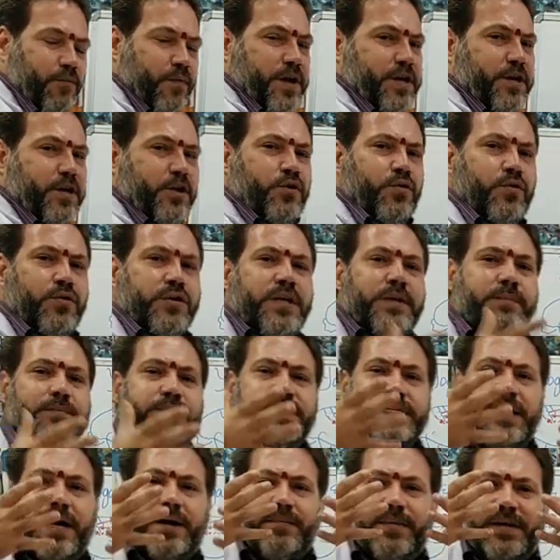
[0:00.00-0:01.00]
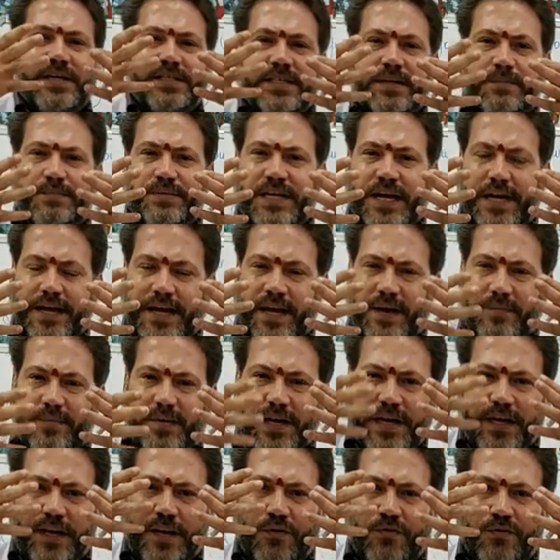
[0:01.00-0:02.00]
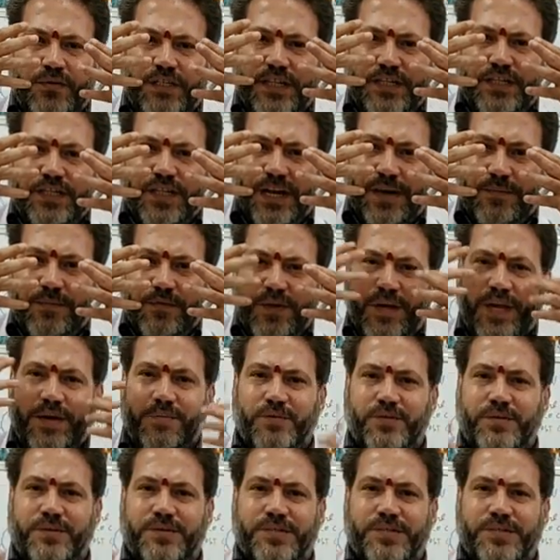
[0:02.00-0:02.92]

When you do the brahmari pranayama and use the shanmukhi